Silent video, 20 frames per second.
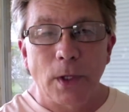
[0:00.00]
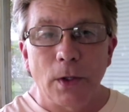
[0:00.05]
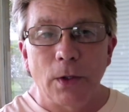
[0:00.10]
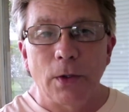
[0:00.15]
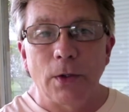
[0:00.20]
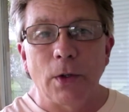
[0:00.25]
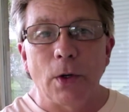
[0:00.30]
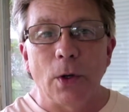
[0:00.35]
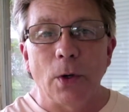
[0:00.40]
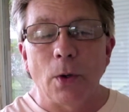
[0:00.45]

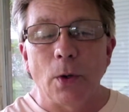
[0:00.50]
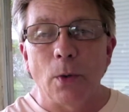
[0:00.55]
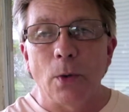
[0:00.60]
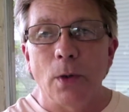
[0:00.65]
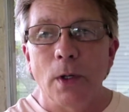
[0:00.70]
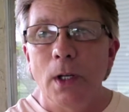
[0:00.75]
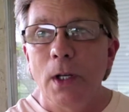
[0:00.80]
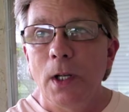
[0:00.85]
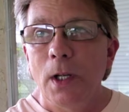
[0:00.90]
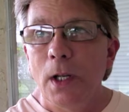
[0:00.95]
So,
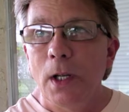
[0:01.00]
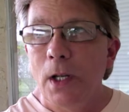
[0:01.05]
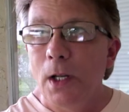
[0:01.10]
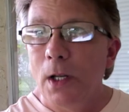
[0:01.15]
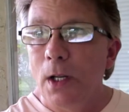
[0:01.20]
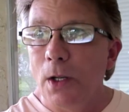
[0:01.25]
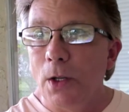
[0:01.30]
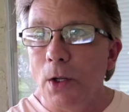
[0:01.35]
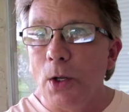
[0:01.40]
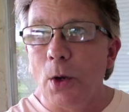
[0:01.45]

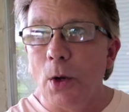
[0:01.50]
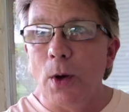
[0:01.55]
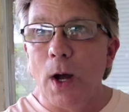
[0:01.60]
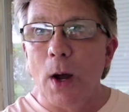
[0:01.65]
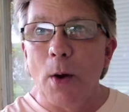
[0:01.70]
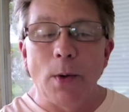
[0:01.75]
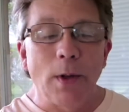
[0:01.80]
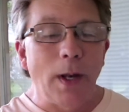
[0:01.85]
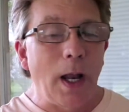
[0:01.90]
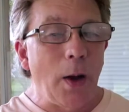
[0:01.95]
you know,
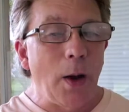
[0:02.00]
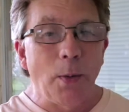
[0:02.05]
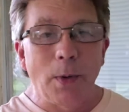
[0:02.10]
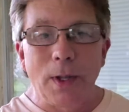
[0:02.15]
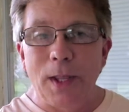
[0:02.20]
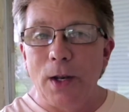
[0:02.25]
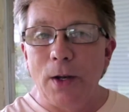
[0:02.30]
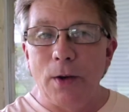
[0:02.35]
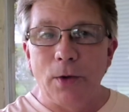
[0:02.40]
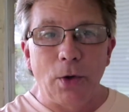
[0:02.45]
I will
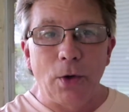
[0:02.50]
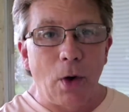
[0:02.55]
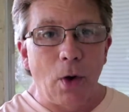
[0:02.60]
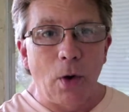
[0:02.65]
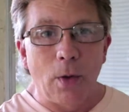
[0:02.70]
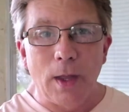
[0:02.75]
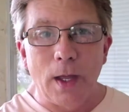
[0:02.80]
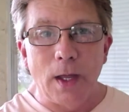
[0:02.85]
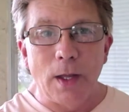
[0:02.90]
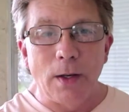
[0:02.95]
get into
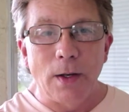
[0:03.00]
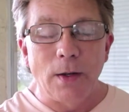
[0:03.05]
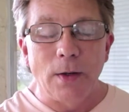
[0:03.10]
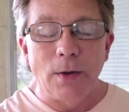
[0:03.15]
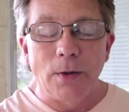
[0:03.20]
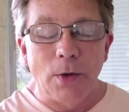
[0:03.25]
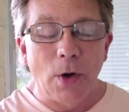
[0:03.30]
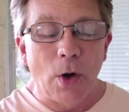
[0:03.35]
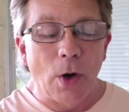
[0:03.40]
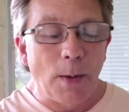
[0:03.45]
all that and
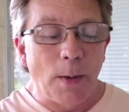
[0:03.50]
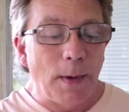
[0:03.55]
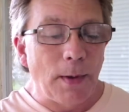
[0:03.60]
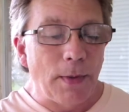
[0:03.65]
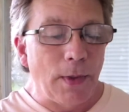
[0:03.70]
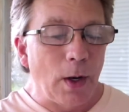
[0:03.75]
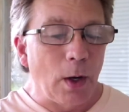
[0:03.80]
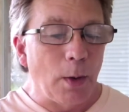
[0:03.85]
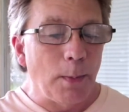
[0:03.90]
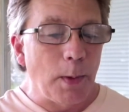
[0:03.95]
talk about
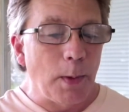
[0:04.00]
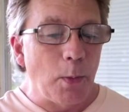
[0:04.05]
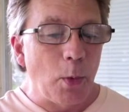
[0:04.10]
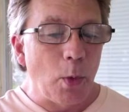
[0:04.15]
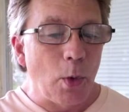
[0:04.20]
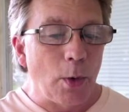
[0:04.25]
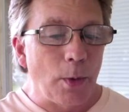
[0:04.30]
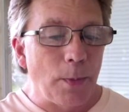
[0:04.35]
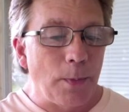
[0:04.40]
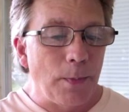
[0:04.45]
that a little bit
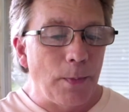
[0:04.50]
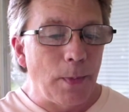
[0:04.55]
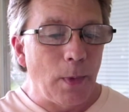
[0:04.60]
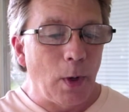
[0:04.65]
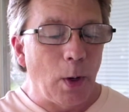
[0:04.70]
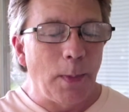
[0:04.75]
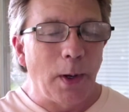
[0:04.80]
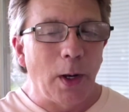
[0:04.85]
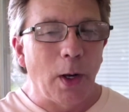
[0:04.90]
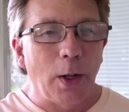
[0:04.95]
more, a
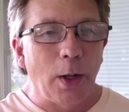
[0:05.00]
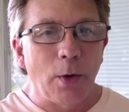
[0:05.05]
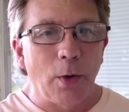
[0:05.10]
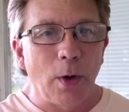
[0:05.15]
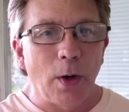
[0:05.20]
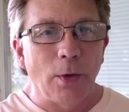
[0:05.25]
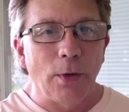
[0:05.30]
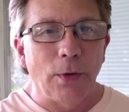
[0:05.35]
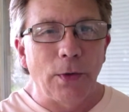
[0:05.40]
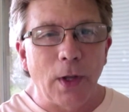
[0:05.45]
little bit later
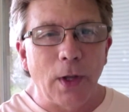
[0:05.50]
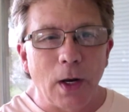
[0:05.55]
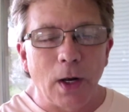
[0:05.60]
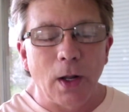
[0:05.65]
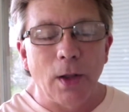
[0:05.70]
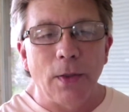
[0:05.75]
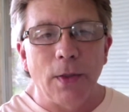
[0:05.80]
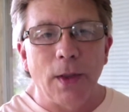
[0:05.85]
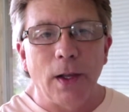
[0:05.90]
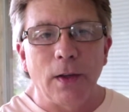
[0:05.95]
on, just kind of
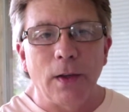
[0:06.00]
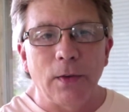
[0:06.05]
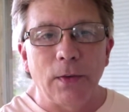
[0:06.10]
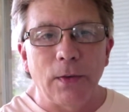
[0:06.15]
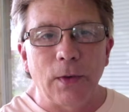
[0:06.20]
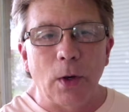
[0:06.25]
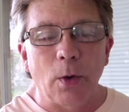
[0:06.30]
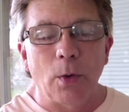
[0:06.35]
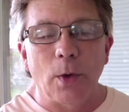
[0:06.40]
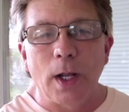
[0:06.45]
letting things
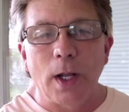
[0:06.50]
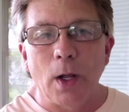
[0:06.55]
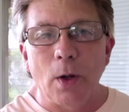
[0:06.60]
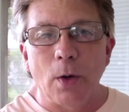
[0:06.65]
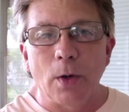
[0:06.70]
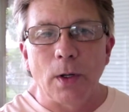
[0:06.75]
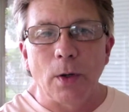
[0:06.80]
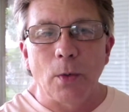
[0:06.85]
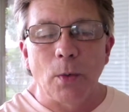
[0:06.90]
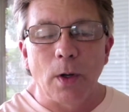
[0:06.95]
settle
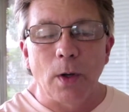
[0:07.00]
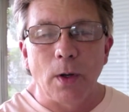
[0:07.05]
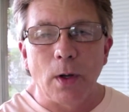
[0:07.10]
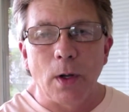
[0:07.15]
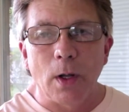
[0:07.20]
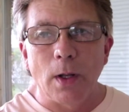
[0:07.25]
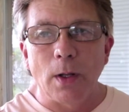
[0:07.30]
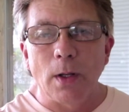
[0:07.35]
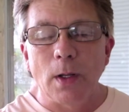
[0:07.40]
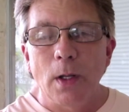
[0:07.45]
down and
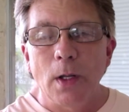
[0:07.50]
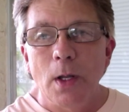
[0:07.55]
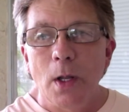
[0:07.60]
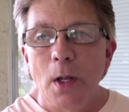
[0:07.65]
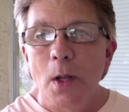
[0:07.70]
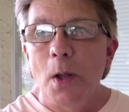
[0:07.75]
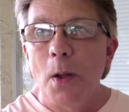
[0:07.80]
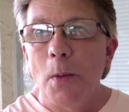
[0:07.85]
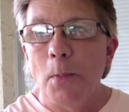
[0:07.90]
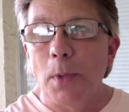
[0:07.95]
whatnot.
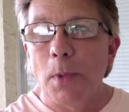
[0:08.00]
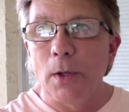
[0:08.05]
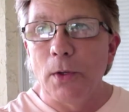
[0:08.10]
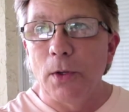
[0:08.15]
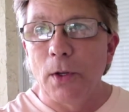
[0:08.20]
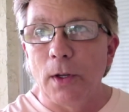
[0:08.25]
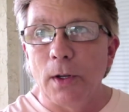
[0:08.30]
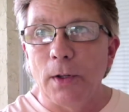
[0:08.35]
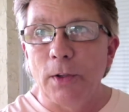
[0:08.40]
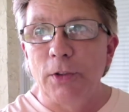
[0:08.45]

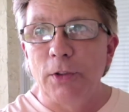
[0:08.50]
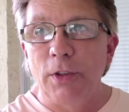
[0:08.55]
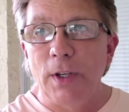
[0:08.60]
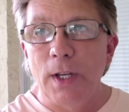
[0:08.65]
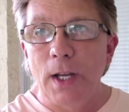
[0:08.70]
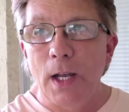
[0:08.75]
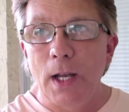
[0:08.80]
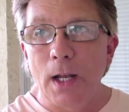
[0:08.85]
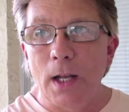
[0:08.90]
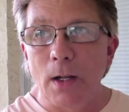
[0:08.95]
But she
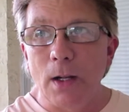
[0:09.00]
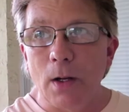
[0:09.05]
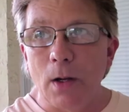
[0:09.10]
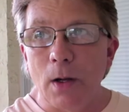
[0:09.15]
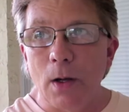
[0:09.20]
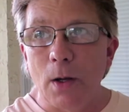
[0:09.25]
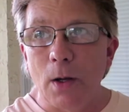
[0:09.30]
had